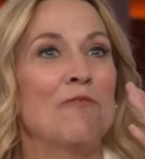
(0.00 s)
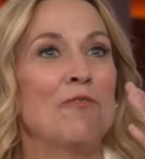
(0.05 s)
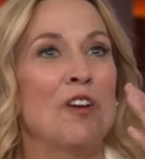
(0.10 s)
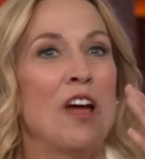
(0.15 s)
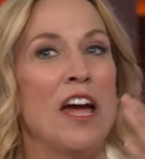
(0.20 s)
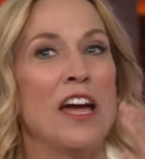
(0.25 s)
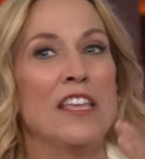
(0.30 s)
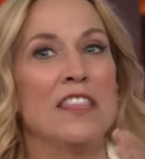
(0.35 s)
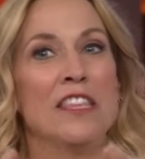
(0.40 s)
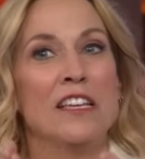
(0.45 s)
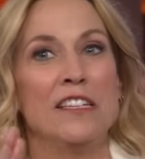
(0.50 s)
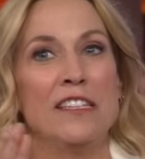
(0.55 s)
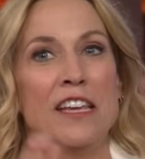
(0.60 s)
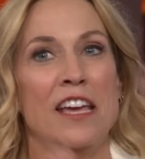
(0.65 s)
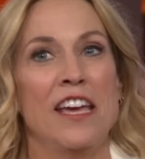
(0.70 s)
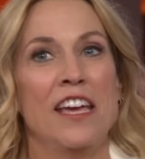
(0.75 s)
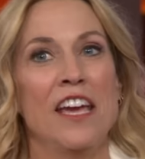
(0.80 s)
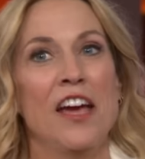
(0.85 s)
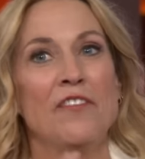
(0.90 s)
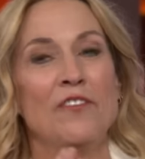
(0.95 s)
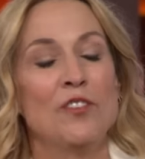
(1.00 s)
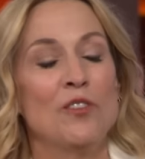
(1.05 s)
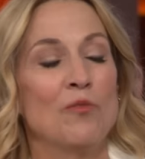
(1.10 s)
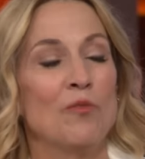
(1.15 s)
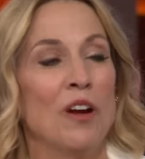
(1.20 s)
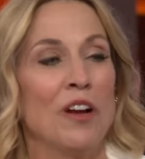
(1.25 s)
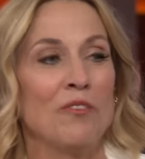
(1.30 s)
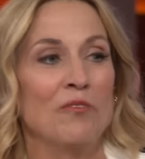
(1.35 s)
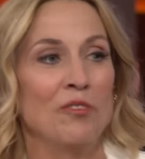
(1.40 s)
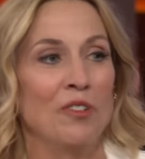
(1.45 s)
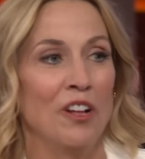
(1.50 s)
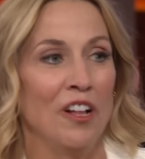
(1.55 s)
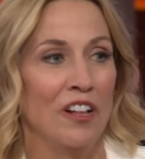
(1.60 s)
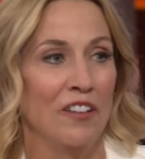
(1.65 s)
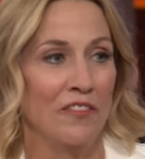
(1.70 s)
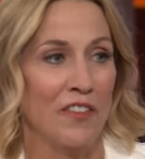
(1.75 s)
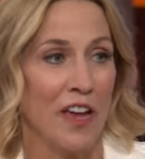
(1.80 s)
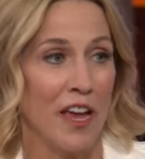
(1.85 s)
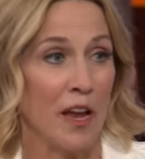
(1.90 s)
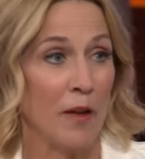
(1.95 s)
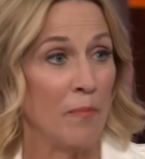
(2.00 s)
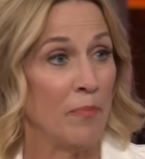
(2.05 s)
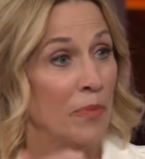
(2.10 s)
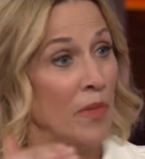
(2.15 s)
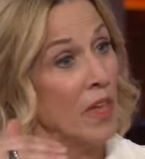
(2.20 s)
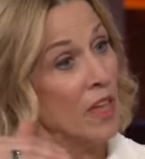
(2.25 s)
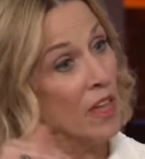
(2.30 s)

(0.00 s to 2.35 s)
thing. Right, the day after the Rock and Roll Hall of Fame,